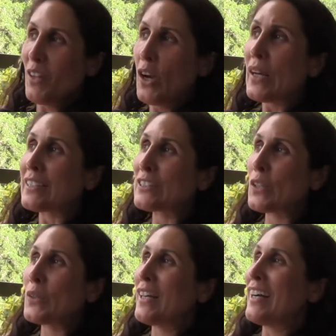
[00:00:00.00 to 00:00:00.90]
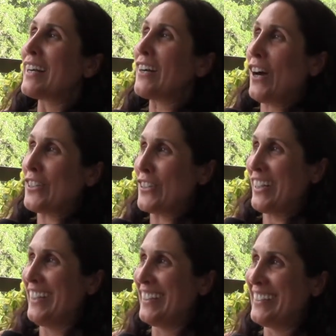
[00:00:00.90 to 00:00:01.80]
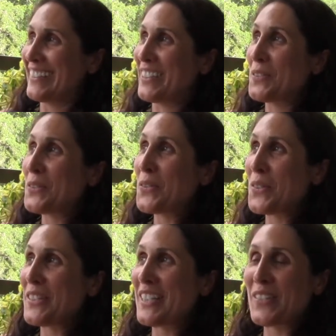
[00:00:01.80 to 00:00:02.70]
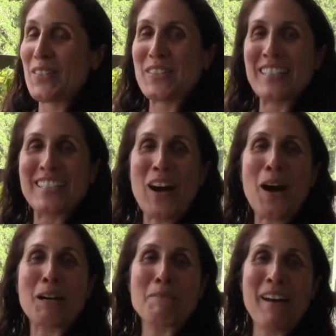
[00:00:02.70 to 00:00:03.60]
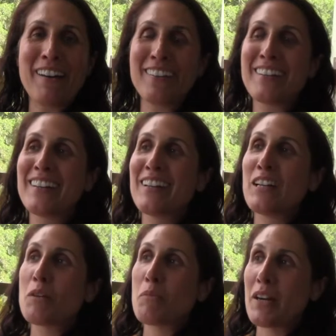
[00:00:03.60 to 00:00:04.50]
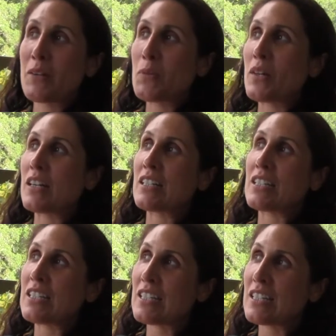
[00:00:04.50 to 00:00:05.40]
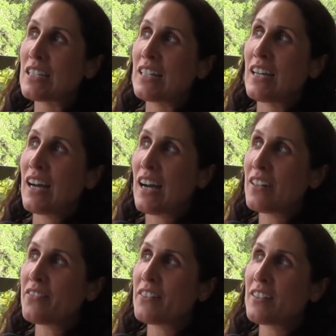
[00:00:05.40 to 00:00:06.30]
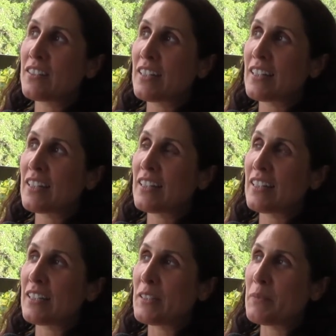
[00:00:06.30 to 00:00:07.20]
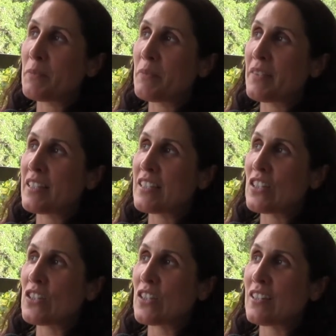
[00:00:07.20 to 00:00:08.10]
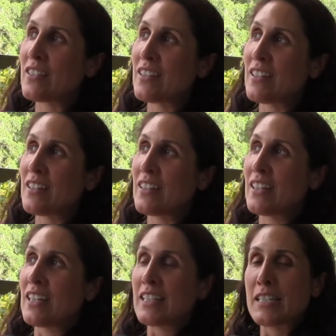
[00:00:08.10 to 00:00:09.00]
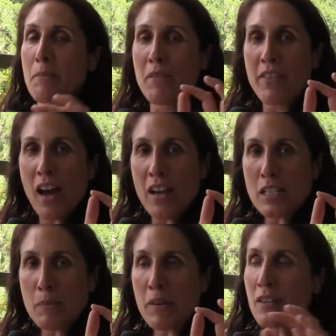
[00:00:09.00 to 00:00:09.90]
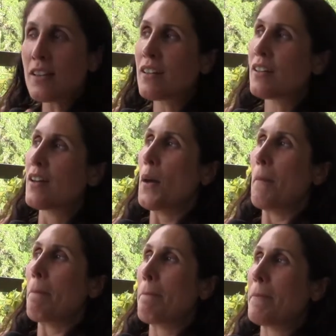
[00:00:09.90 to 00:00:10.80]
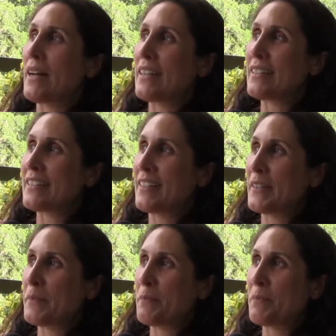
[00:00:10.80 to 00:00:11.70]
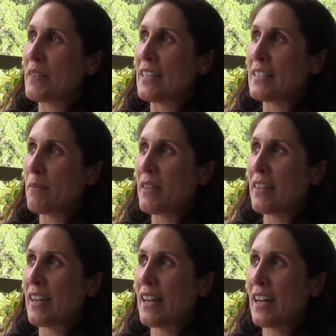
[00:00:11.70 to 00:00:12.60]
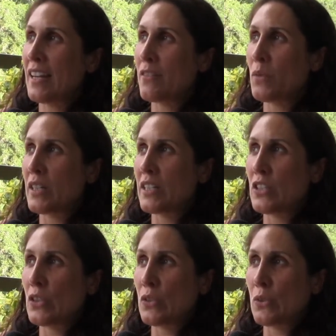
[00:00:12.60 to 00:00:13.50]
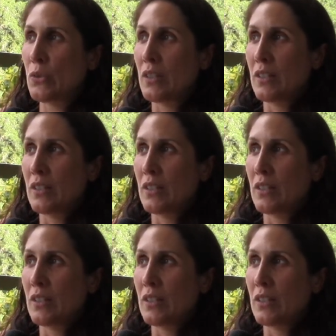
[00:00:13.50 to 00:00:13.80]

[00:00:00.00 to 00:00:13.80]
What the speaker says: All right, so gosh, to truly talk about brainwash, I feel like this is just the tip of the iceberg, but it's something that I kind of wanted to,